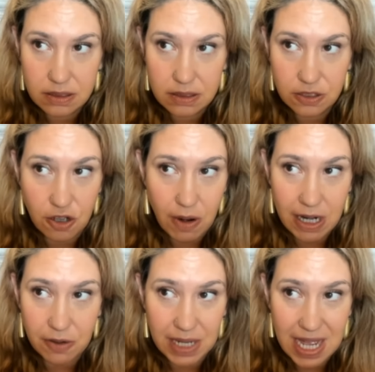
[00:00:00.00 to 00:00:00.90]
know
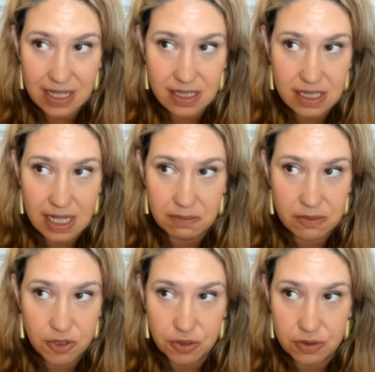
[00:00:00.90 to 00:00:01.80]
how to react to that
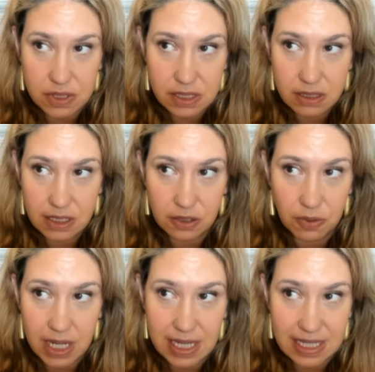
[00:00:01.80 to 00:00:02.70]
news in a
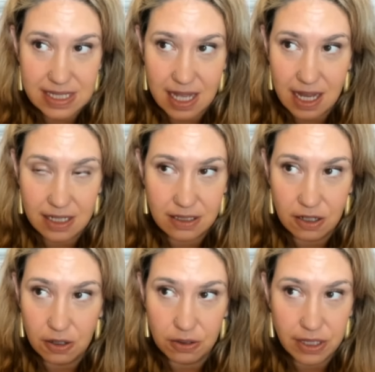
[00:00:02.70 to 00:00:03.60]
way that's not,
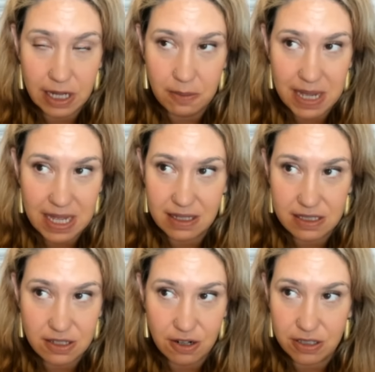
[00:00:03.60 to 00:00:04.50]
oh, look how bad
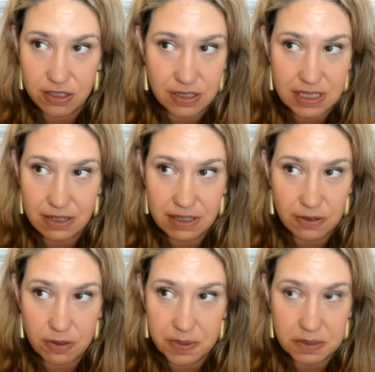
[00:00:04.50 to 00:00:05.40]
things are. It turns out there
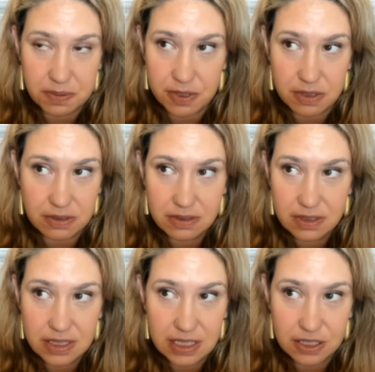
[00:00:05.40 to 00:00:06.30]
were people
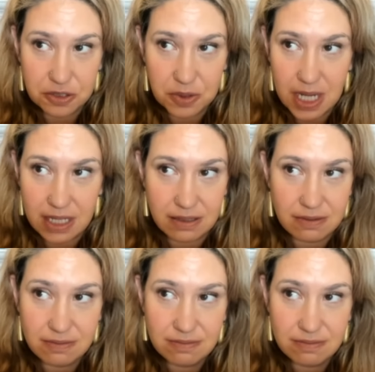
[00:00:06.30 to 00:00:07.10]
in the UN